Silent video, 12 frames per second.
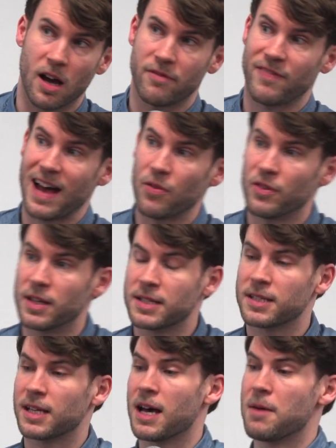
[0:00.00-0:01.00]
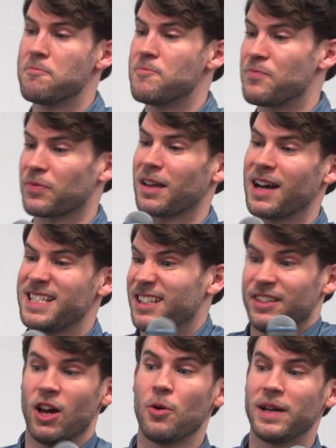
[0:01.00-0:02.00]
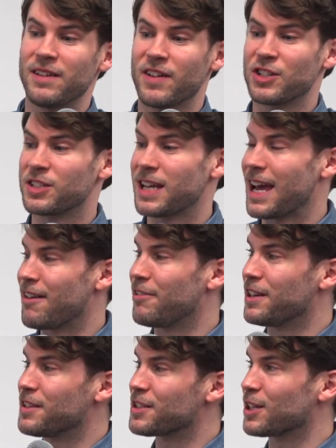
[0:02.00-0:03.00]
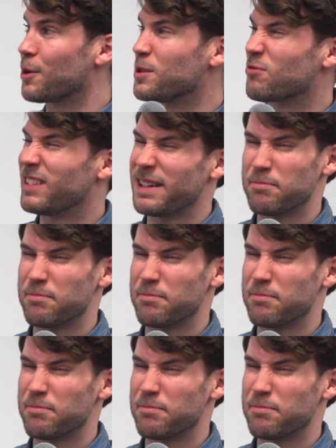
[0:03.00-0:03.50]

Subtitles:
I found that I didn't know any vegetarians, and I was really